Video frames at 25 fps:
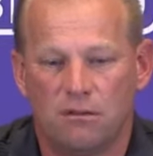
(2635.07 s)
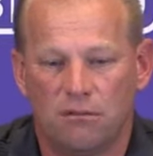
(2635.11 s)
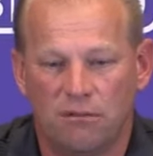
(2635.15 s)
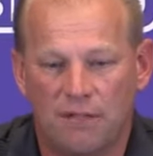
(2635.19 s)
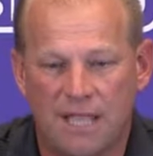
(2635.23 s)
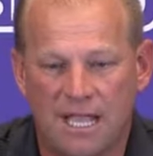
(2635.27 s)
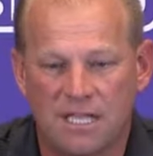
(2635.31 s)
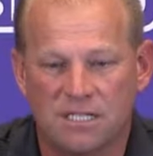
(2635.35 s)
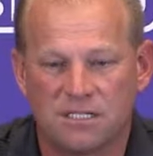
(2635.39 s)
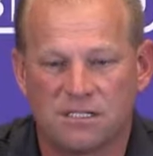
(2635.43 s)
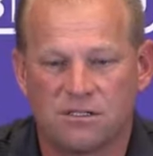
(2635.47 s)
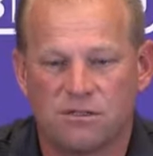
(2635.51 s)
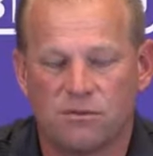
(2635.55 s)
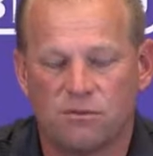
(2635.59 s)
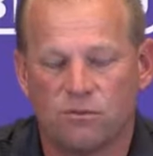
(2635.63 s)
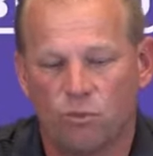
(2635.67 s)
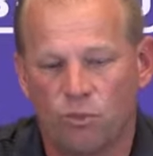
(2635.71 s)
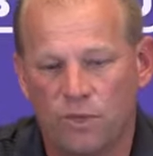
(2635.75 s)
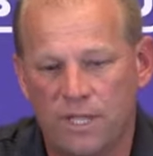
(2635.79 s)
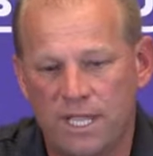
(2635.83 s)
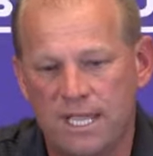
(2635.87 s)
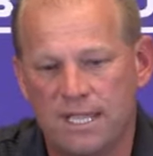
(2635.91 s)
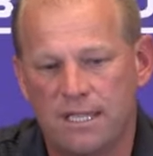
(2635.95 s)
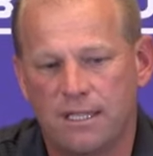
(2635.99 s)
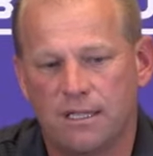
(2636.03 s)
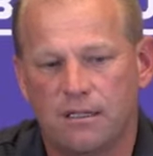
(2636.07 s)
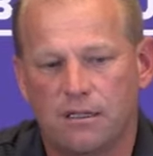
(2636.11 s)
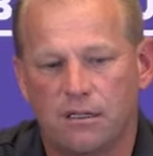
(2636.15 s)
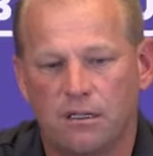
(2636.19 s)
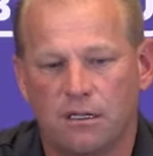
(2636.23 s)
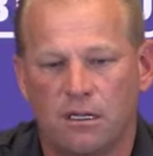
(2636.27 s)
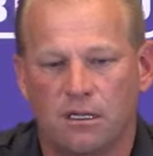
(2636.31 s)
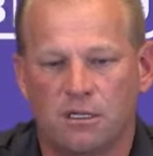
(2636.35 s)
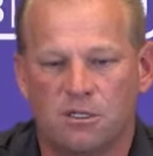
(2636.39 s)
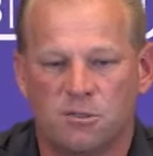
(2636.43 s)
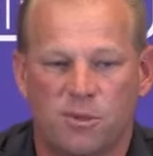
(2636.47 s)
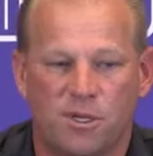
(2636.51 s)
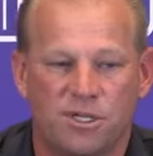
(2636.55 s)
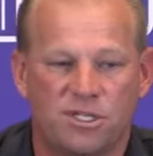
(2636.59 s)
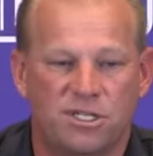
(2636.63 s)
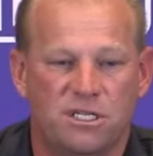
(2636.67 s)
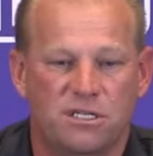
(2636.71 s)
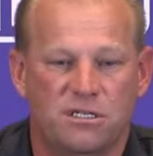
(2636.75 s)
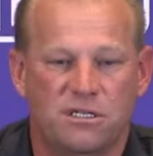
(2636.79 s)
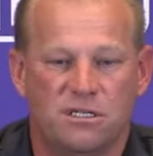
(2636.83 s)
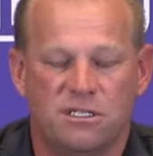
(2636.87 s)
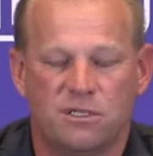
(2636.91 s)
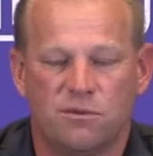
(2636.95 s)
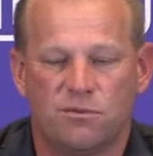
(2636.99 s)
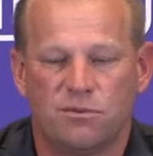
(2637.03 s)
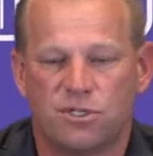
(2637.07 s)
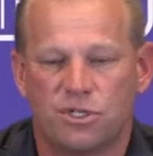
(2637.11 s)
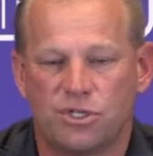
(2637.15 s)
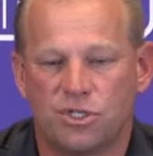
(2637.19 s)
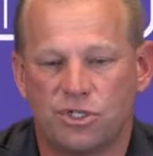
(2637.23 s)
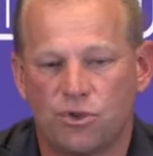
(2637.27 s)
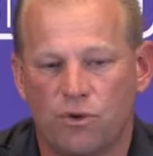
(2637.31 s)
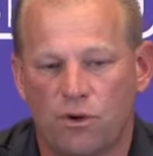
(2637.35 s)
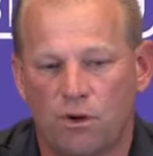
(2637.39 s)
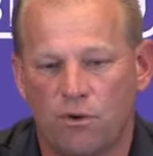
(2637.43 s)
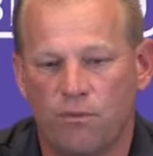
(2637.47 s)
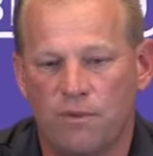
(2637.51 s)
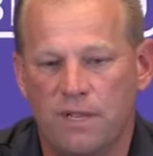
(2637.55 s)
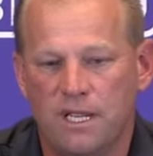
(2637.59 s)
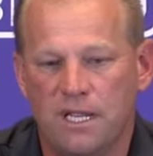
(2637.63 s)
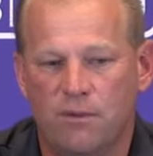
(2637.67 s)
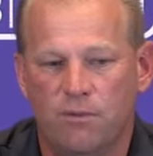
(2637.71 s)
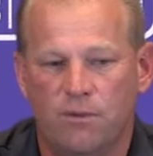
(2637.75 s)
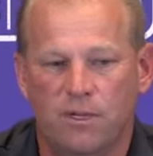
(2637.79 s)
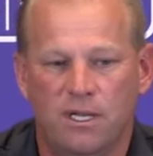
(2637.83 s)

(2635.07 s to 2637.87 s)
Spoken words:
last week, especially since it was a short week.